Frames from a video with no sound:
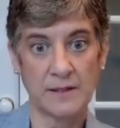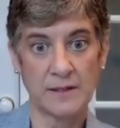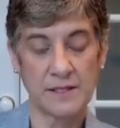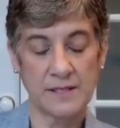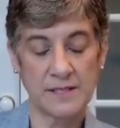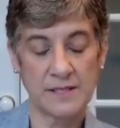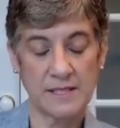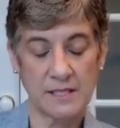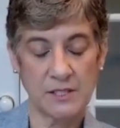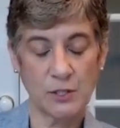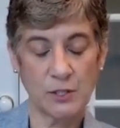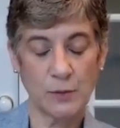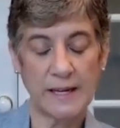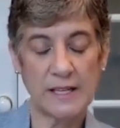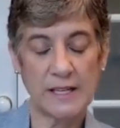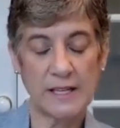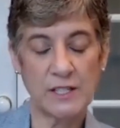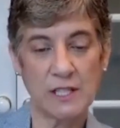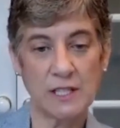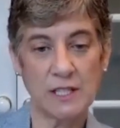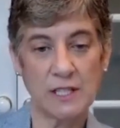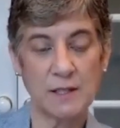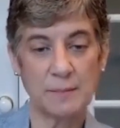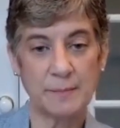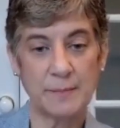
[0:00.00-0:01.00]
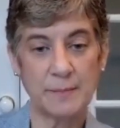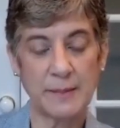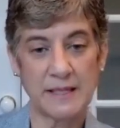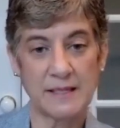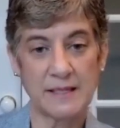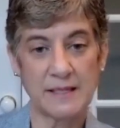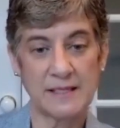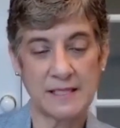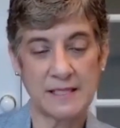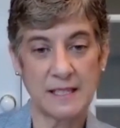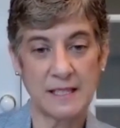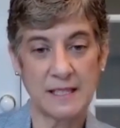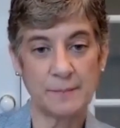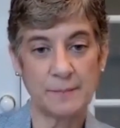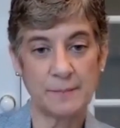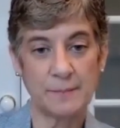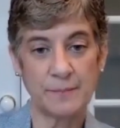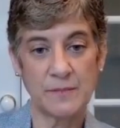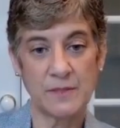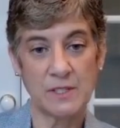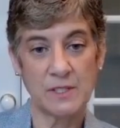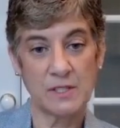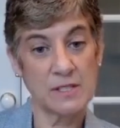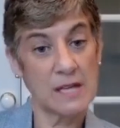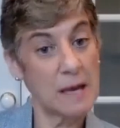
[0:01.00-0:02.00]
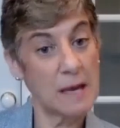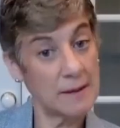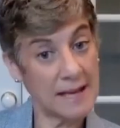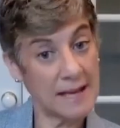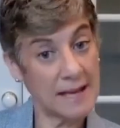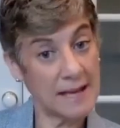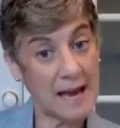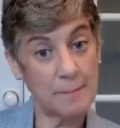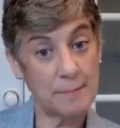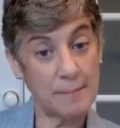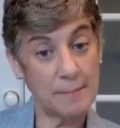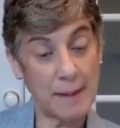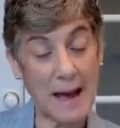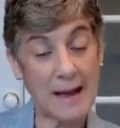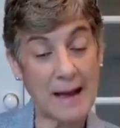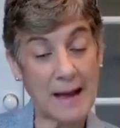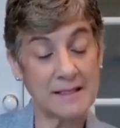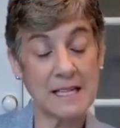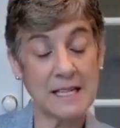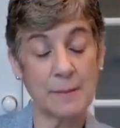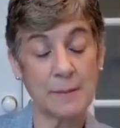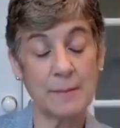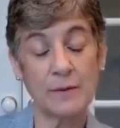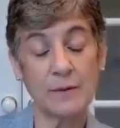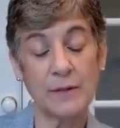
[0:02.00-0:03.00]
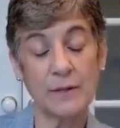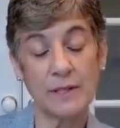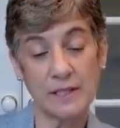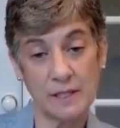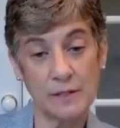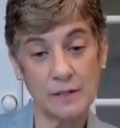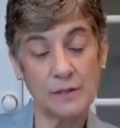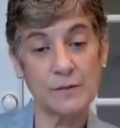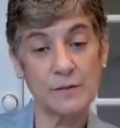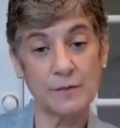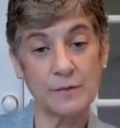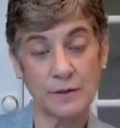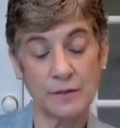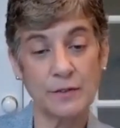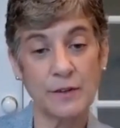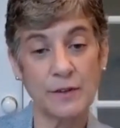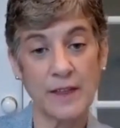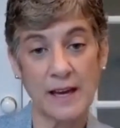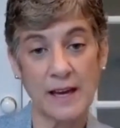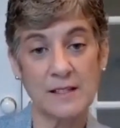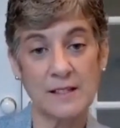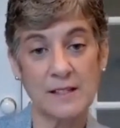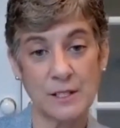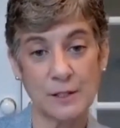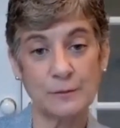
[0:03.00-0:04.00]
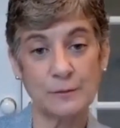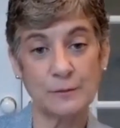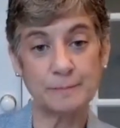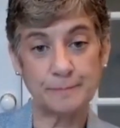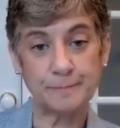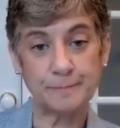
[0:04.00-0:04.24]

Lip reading: situation. But design patents can be really useful for that too.